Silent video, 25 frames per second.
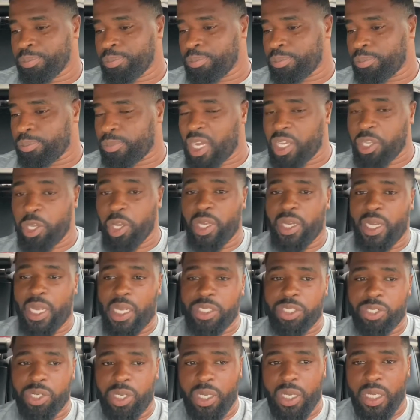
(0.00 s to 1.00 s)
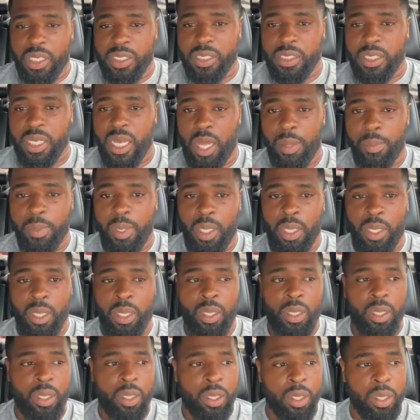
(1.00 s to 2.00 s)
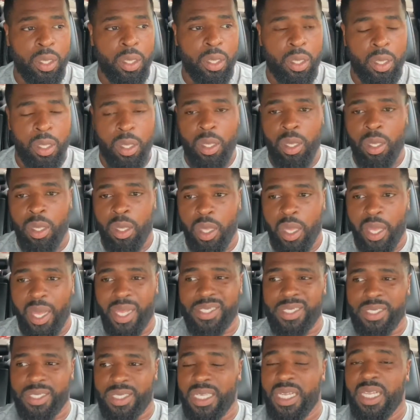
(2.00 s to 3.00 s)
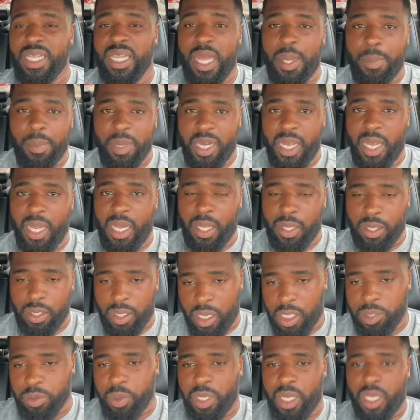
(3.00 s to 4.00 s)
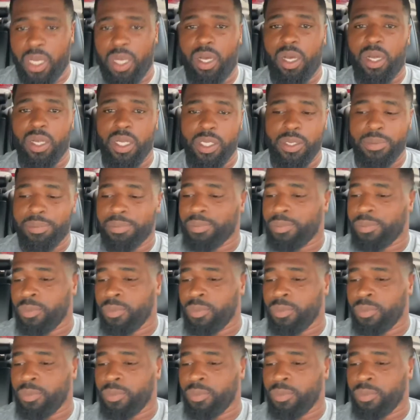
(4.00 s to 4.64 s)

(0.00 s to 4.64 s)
My Uconnect screen is coming, it's delaminating, that's what they call it.